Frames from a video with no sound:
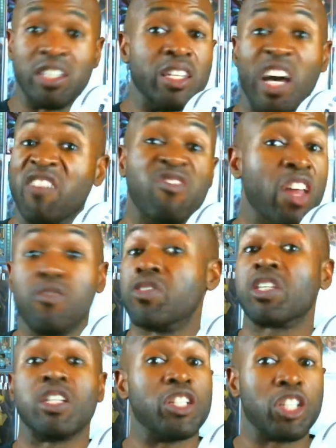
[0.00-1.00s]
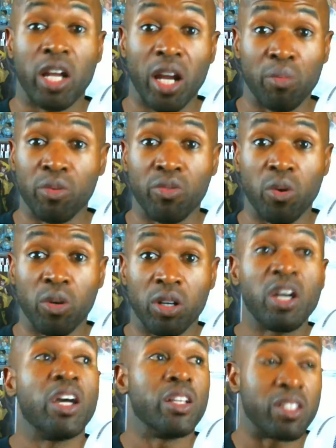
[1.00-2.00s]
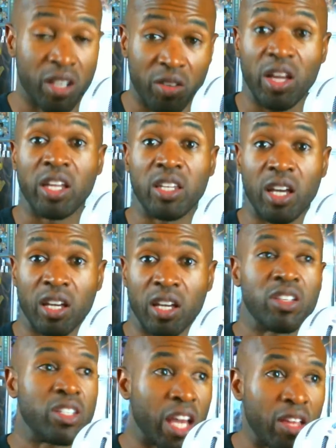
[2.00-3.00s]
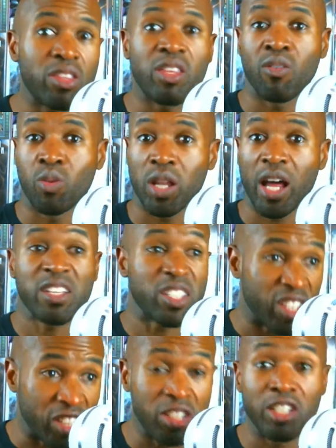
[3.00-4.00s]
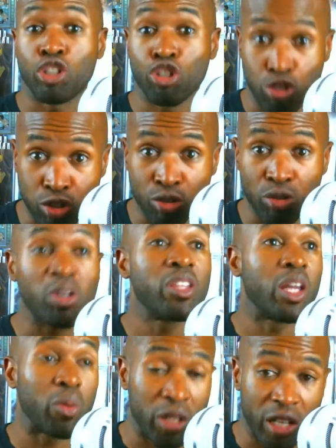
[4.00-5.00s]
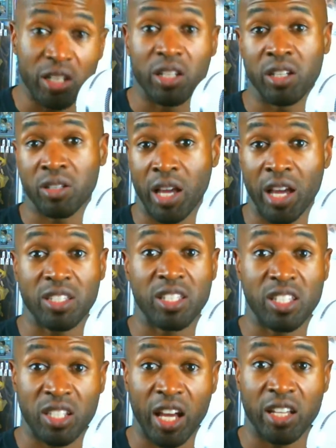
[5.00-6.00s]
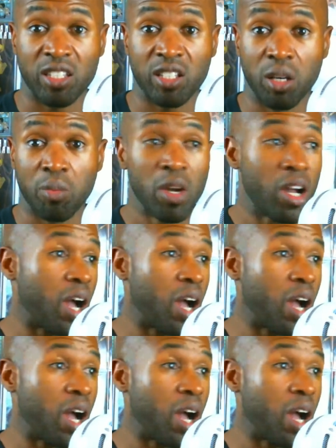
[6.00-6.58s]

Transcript: I've never seen a Jedi before until that day. And the day that they realized that the shit is true, they were getting their asses sliced up.